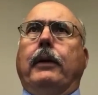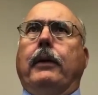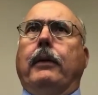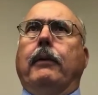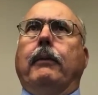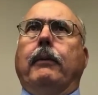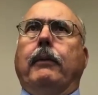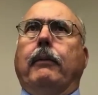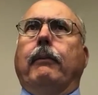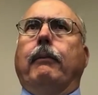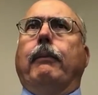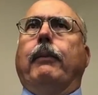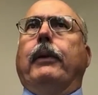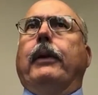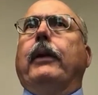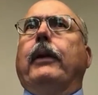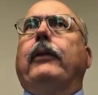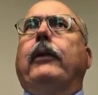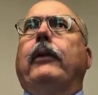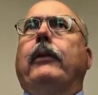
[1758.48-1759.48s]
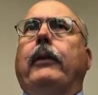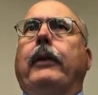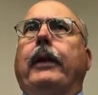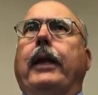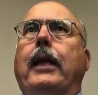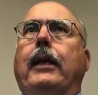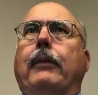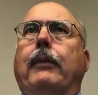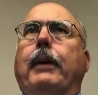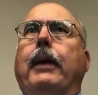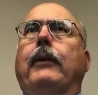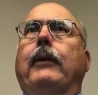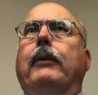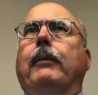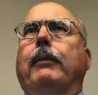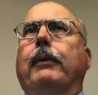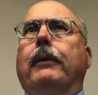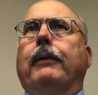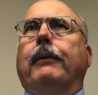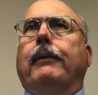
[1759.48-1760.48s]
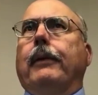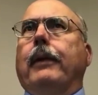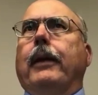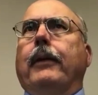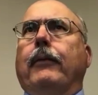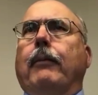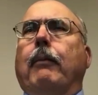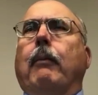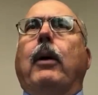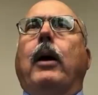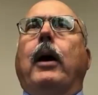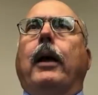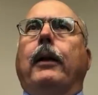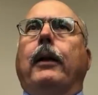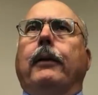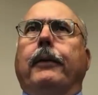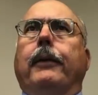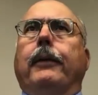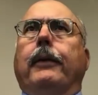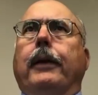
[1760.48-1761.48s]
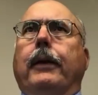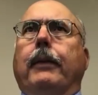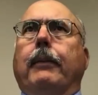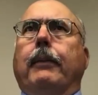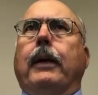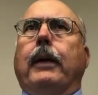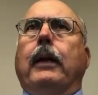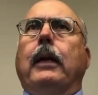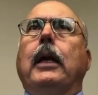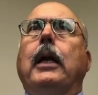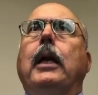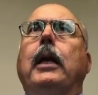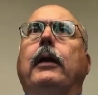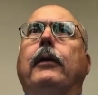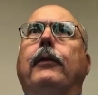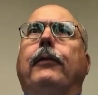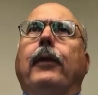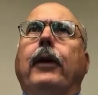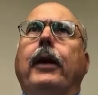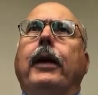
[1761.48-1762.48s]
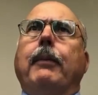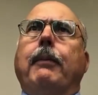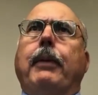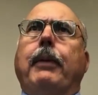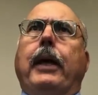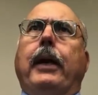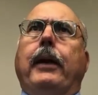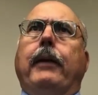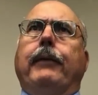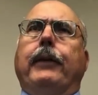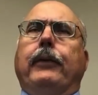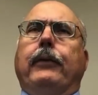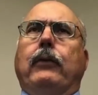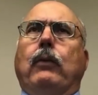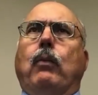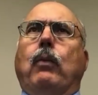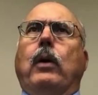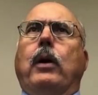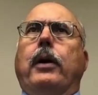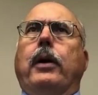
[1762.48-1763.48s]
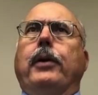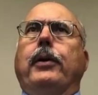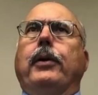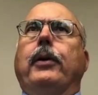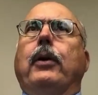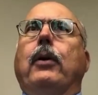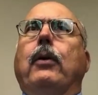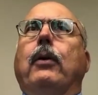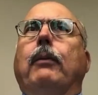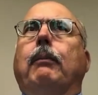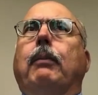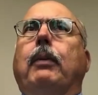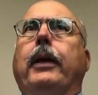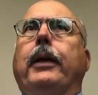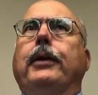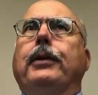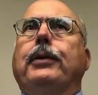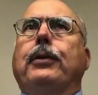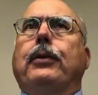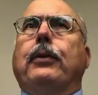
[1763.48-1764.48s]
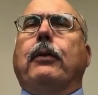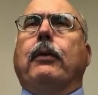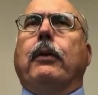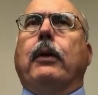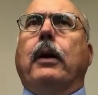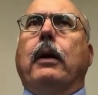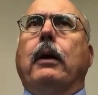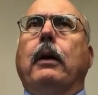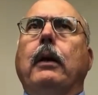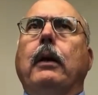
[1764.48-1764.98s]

know, but this isn't the Athabasca, but as a model you think about. It's very competitive as to where you go and place your, uh,